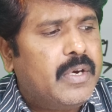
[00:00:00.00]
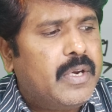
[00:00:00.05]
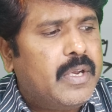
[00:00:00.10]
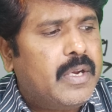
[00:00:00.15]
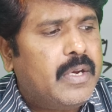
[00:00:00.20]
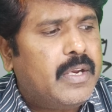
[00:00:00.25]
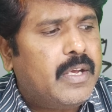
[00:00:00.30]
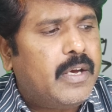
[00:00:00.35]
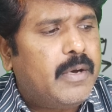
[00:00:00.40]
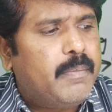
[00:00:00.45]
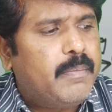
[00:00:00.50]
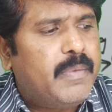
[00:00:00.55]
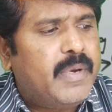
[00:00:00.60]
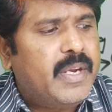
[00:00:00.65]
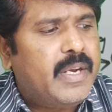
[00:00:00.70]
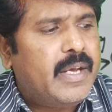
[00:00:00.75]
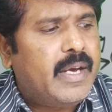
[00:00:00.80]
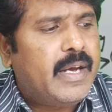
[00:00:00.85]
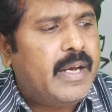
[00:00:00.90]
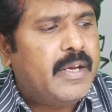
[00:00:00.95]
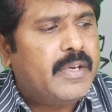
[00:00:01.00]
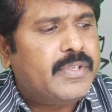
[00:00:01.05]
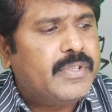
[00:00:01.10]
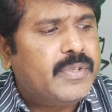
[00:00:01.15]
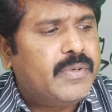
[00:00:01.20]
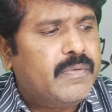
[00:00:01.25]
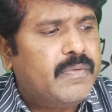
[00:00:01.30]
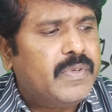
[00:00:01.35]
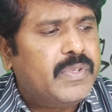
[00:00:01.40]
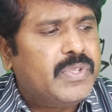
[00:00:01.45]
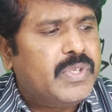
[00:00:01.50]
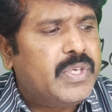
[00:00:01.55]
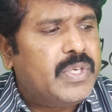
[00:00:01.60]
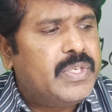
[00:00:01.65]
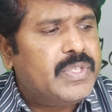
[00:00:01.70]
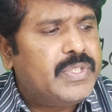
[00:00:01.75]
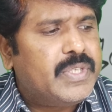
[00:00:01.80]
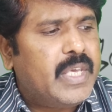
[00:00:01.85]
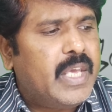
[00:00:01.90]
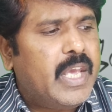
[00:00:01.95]
theta b dash, which
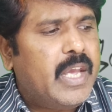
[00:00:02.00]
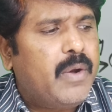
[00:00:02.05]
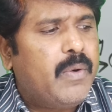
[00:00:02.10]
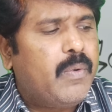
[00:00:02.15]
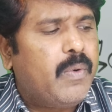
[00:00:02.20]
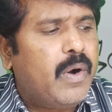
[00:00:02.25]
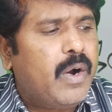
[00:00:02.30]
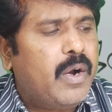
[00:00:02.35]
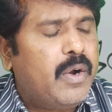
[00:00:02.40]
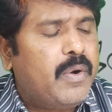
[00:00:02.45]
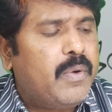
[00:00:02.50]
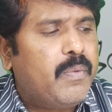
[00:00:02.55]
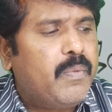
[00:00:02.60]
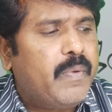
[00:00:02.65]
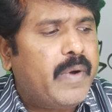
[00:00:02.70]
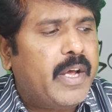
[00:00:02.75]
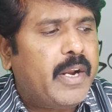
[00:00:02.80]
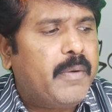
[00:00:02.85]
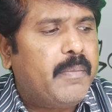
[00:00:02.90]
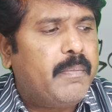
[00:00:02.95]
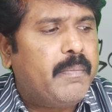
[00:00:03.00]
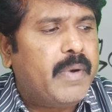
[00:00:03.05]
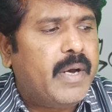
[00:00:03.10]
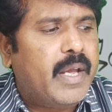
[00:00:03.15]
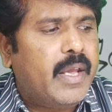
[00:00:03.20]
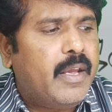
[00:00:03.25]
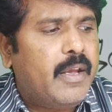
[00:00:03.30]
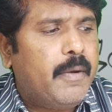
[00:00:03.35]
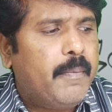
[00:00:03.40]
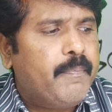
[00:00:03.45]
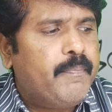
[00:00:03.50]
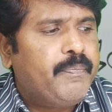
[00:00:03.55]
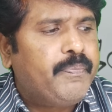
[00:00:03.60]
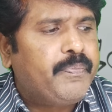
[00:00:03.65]
is equal to 1 by